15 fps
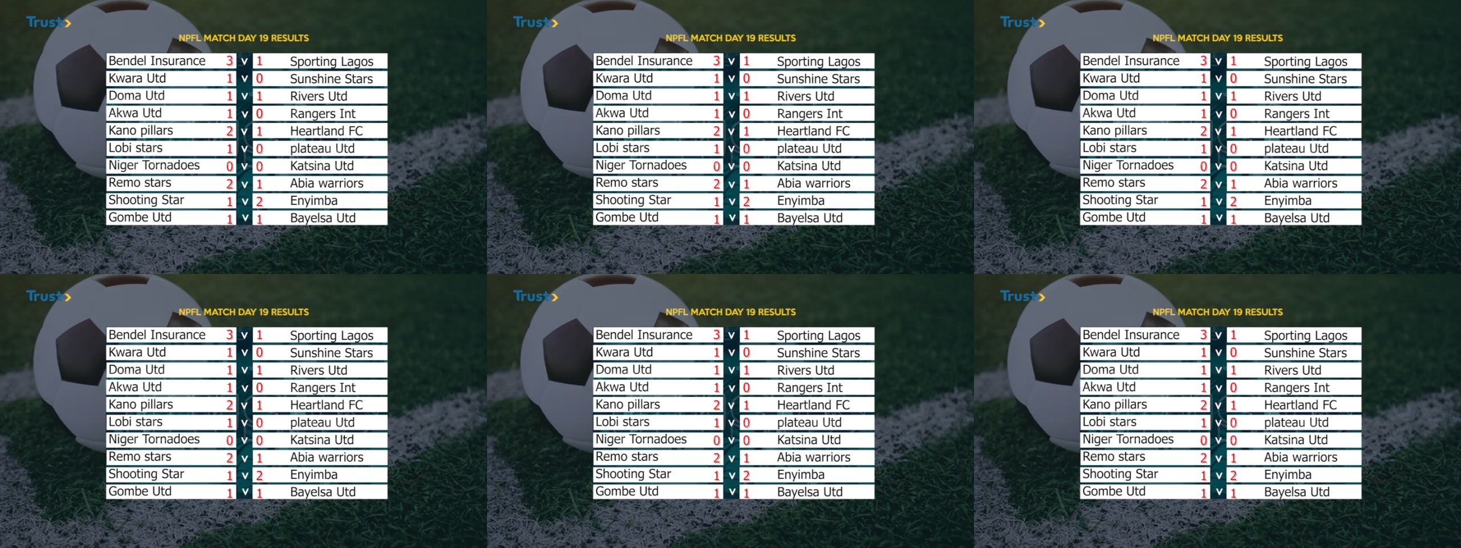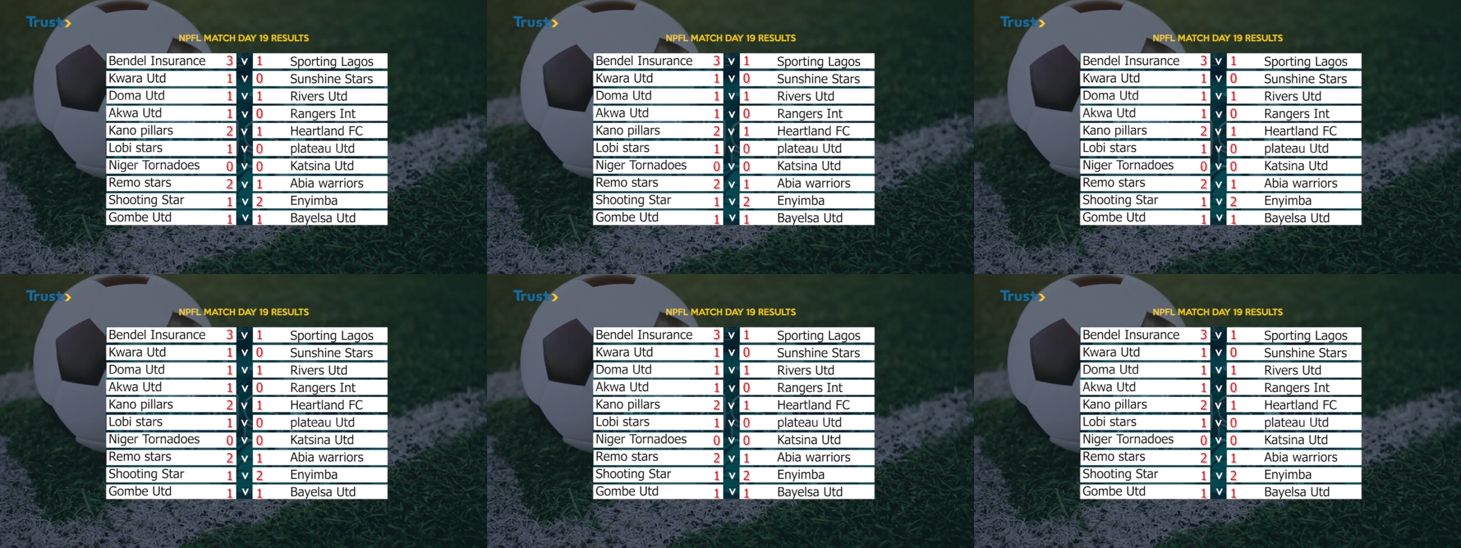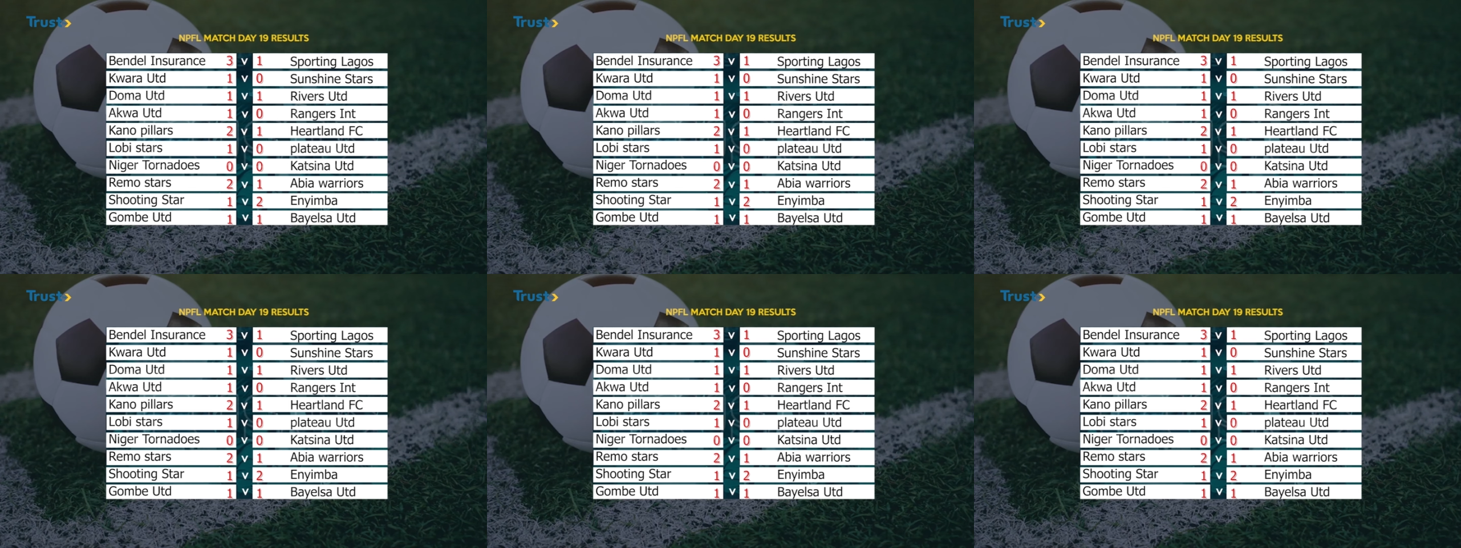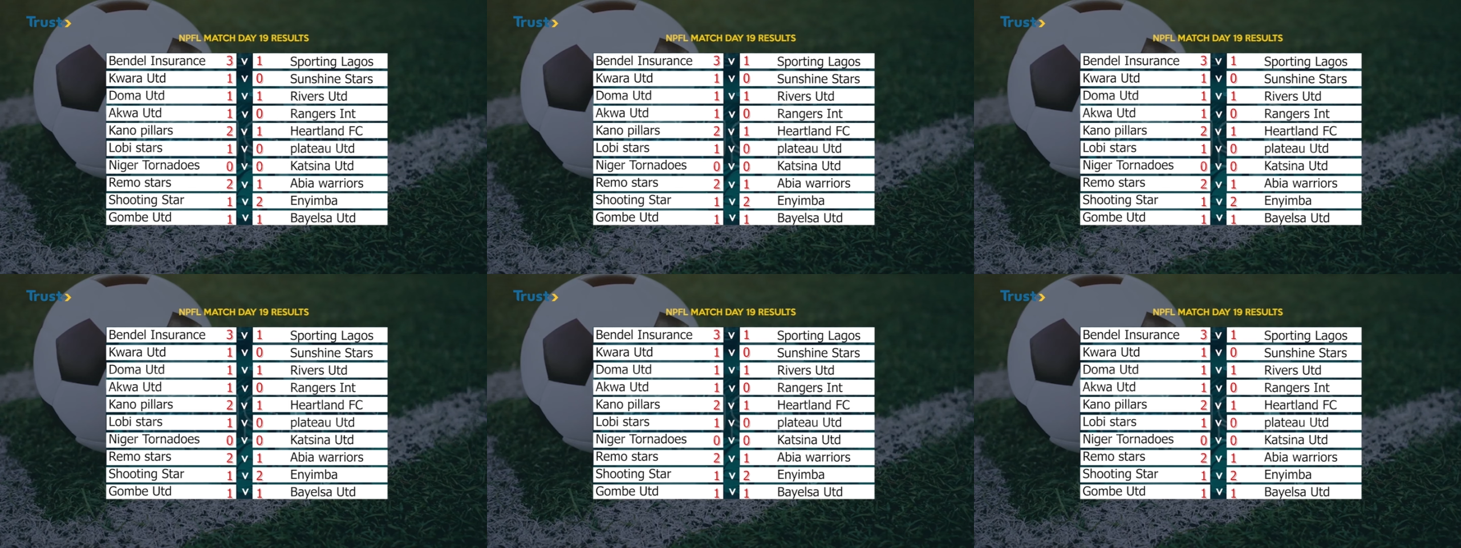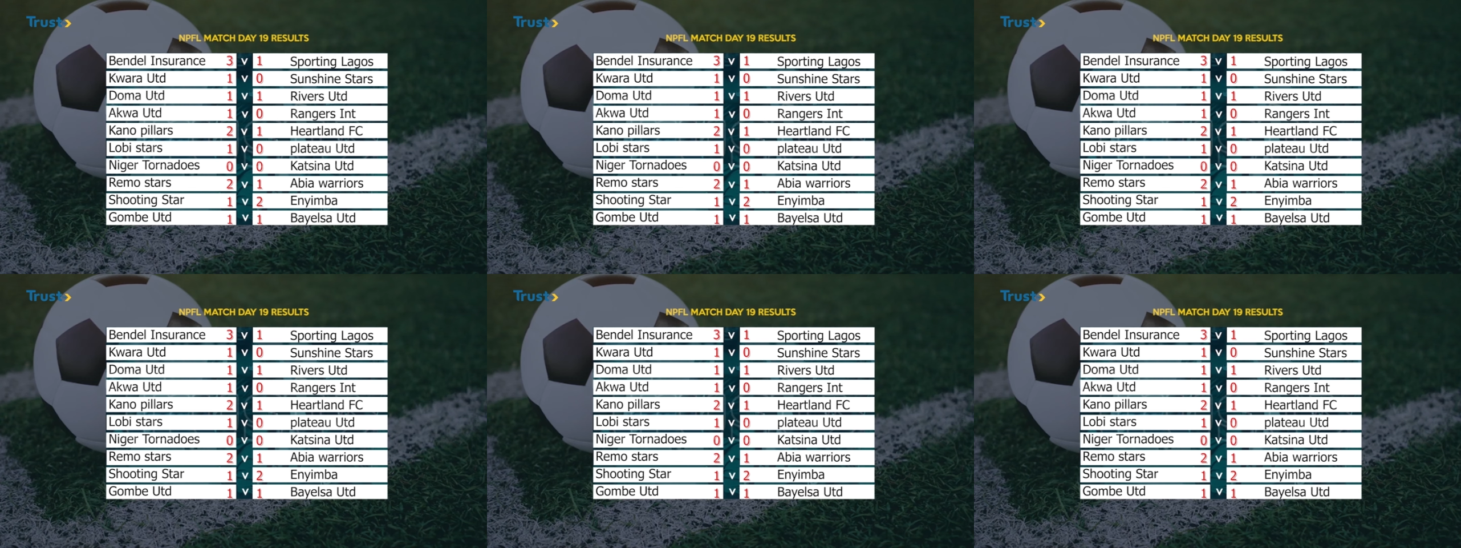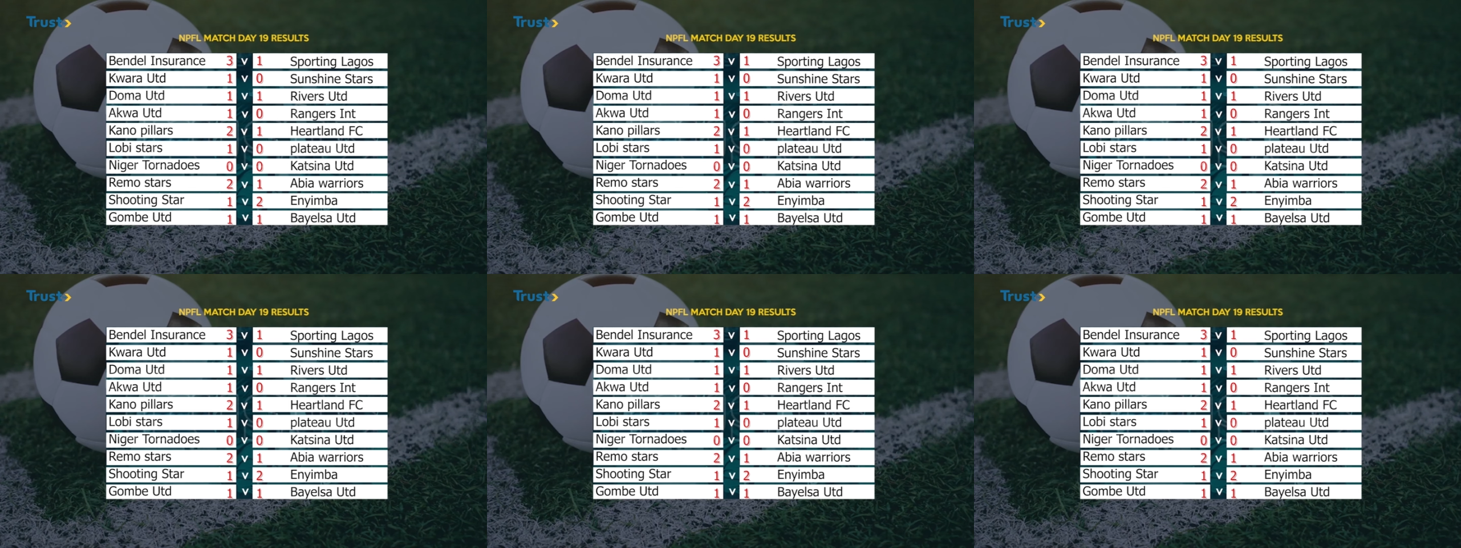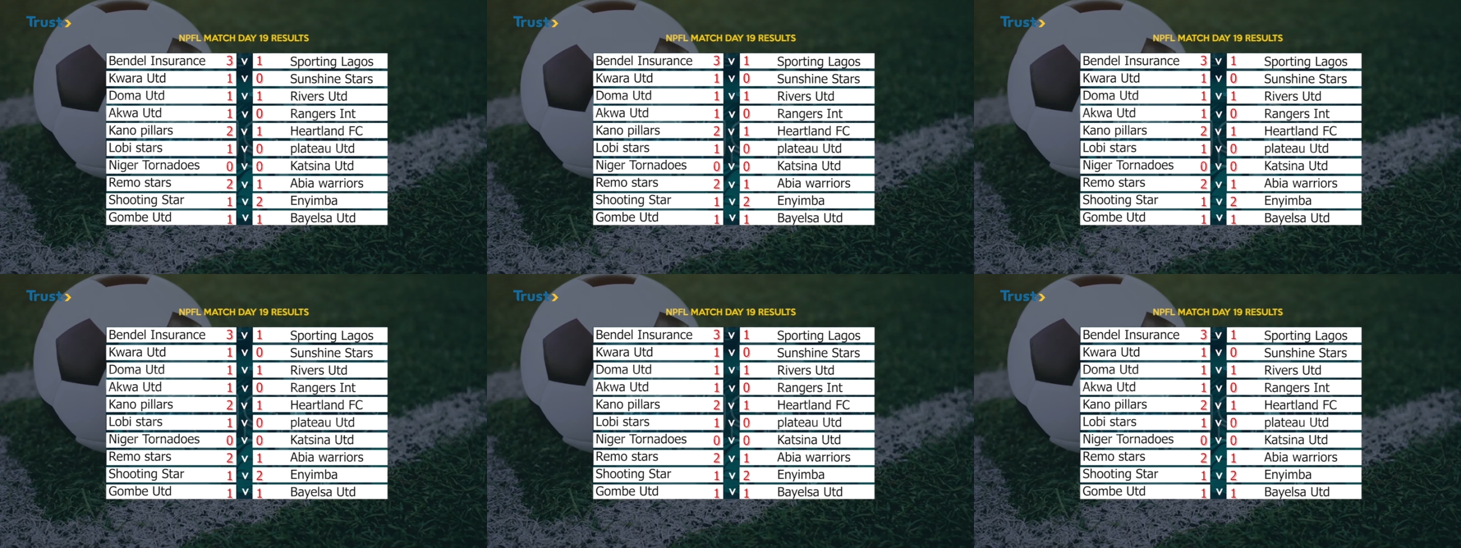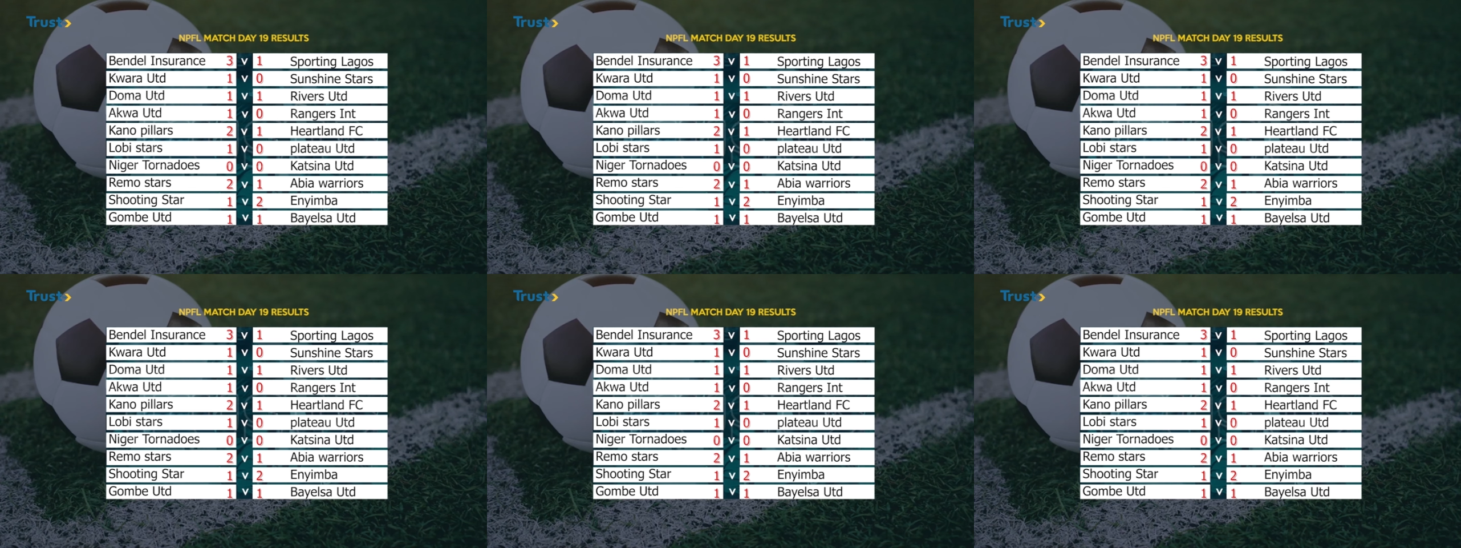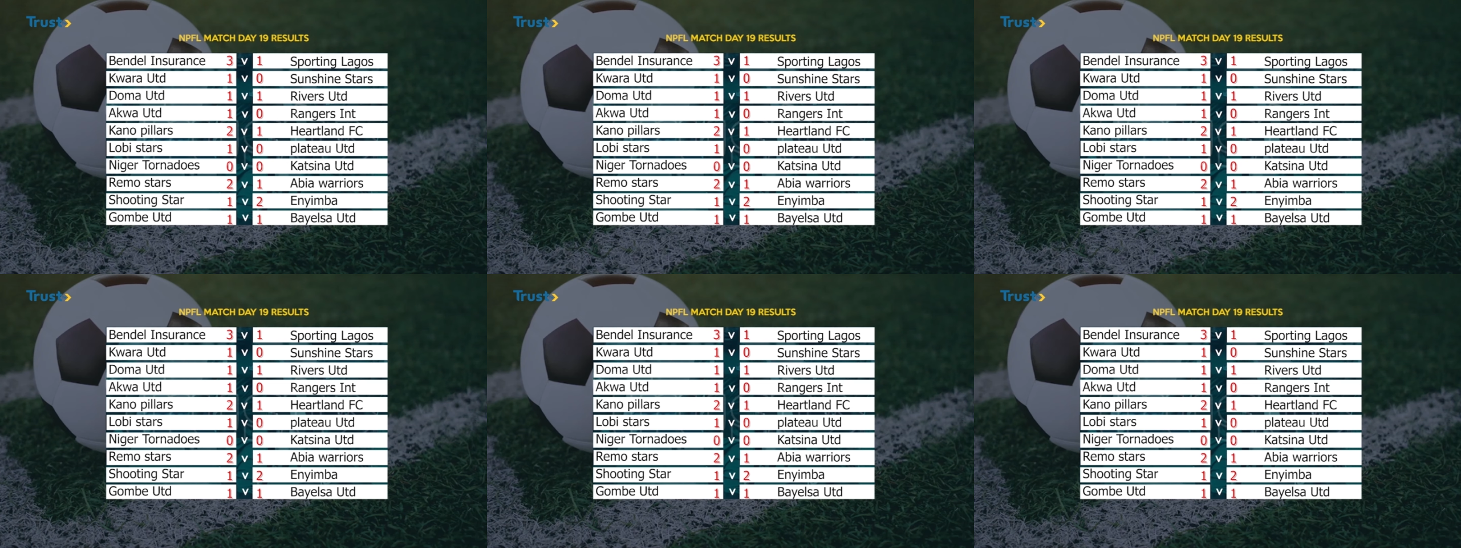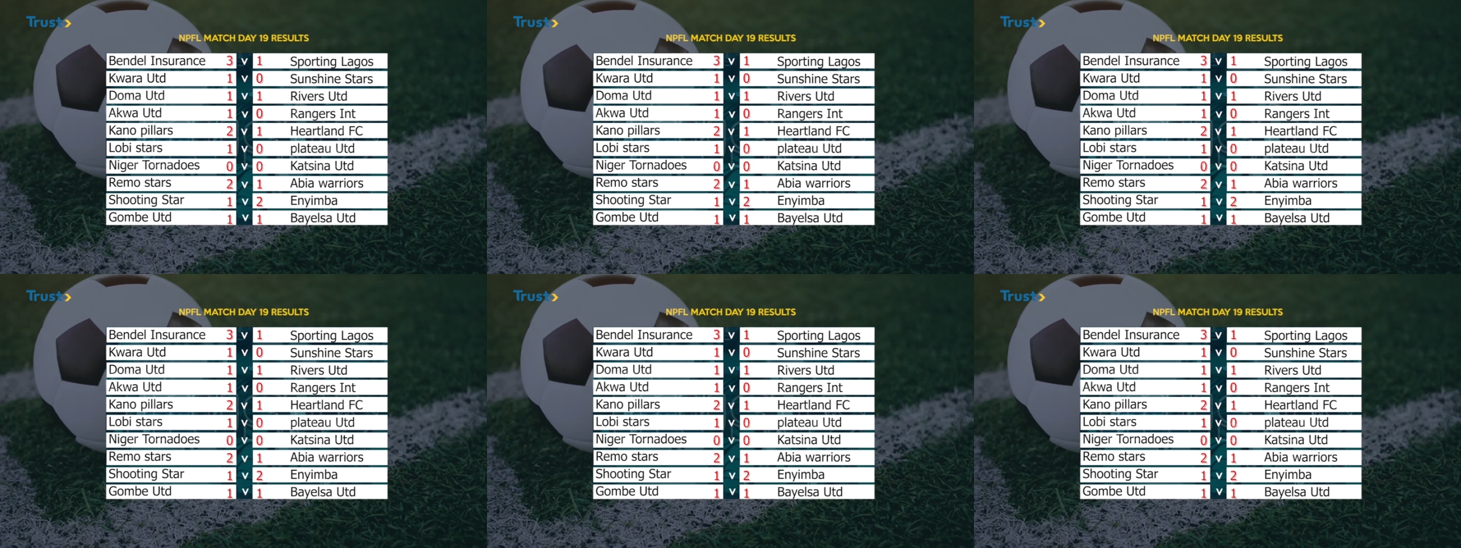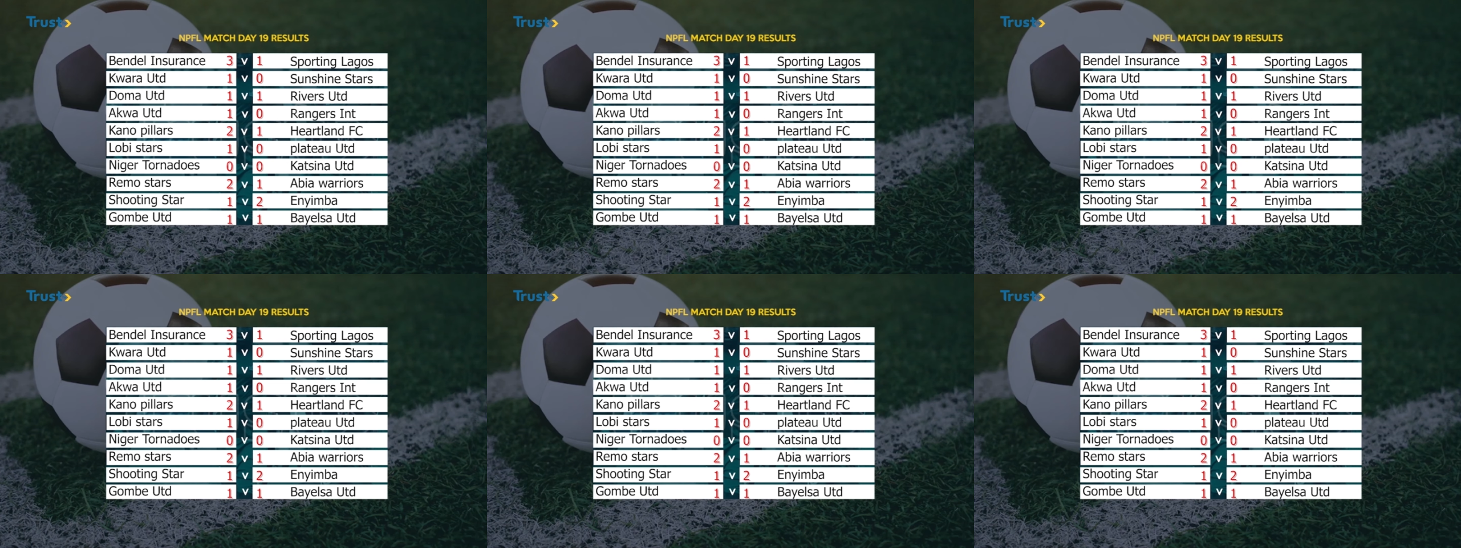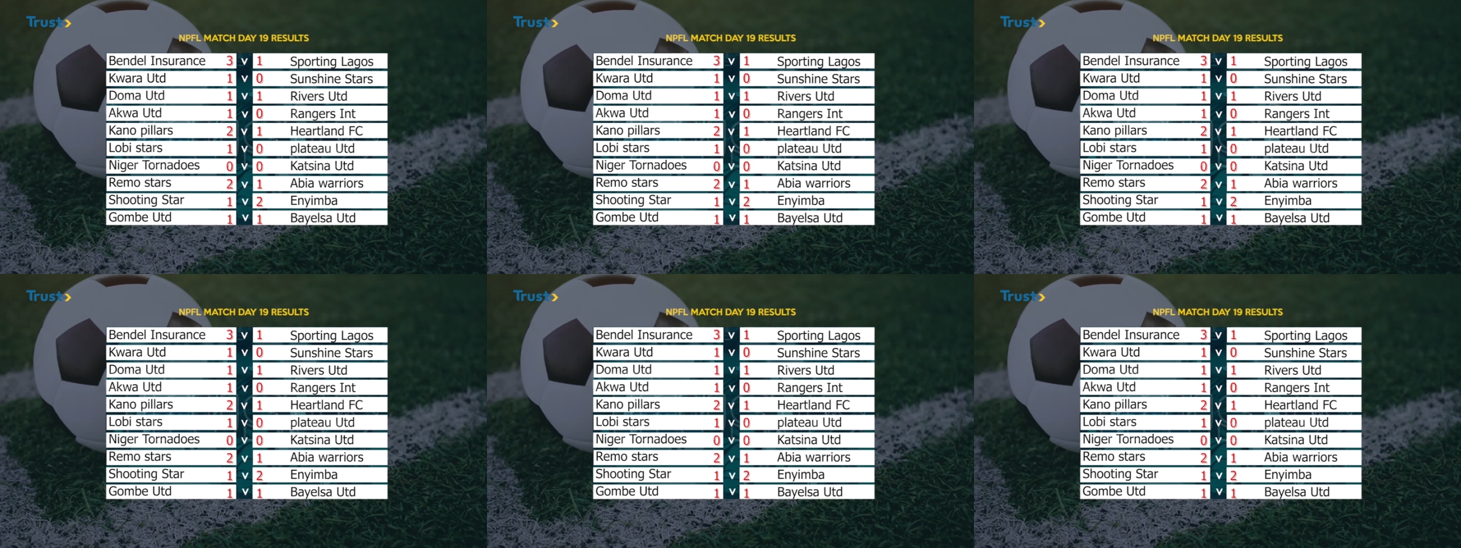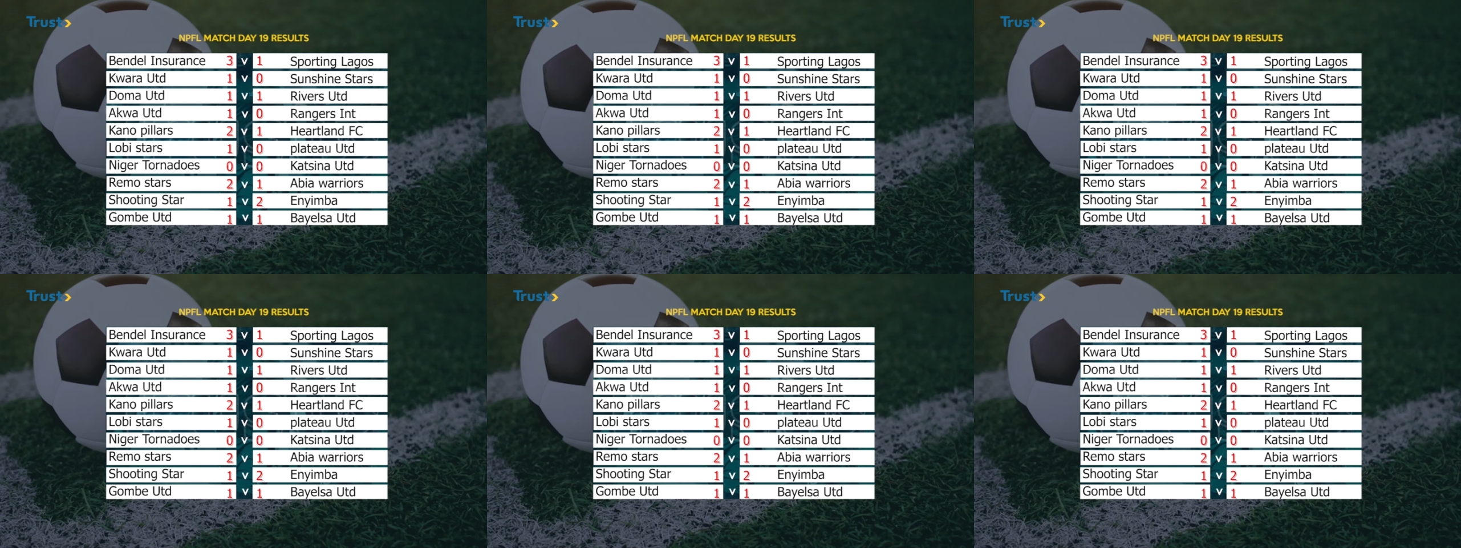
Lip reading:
No face is visible, so there are no lips to read.